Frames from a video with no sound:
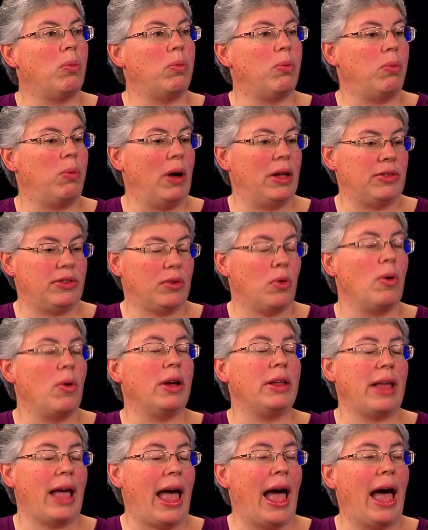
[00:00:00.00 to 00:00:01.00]
what's going
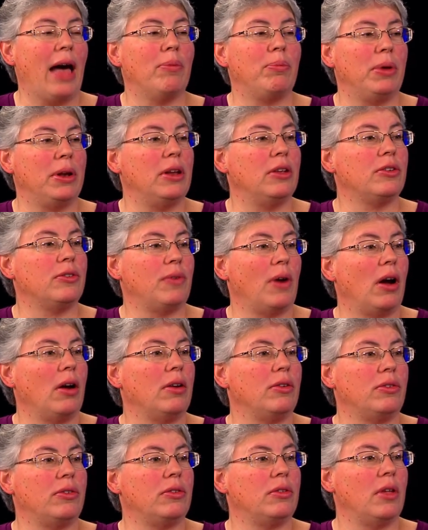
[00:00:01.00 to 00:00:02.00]
to happen as far
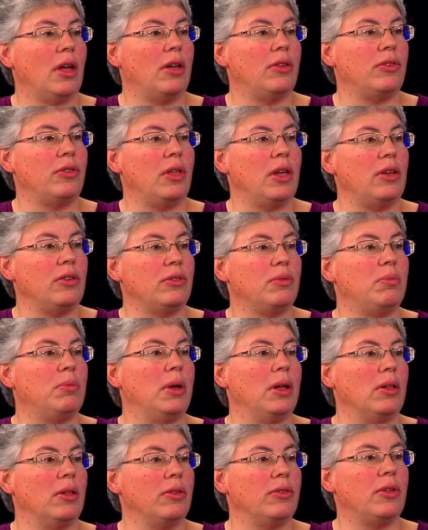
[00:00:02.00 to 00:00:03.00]
as, as these
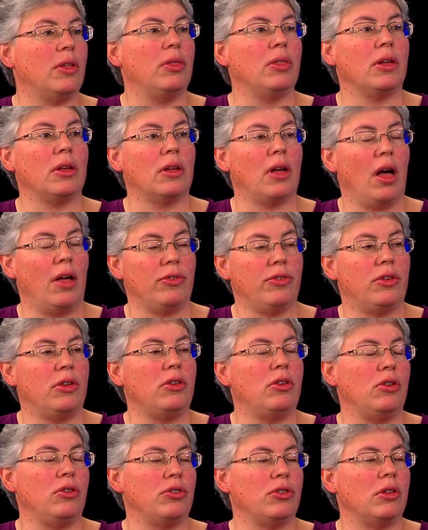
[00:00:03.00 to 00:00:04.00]
bills and the
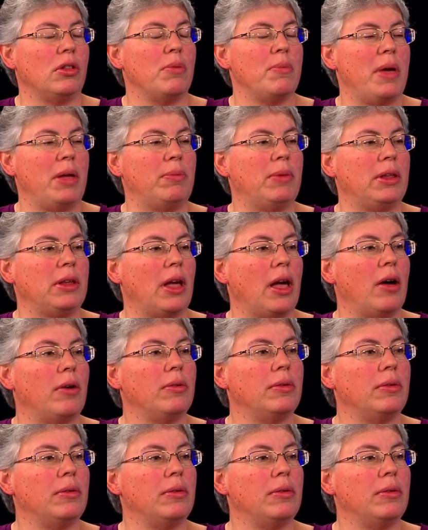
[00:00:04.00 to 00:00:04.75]
constitutional amendment go.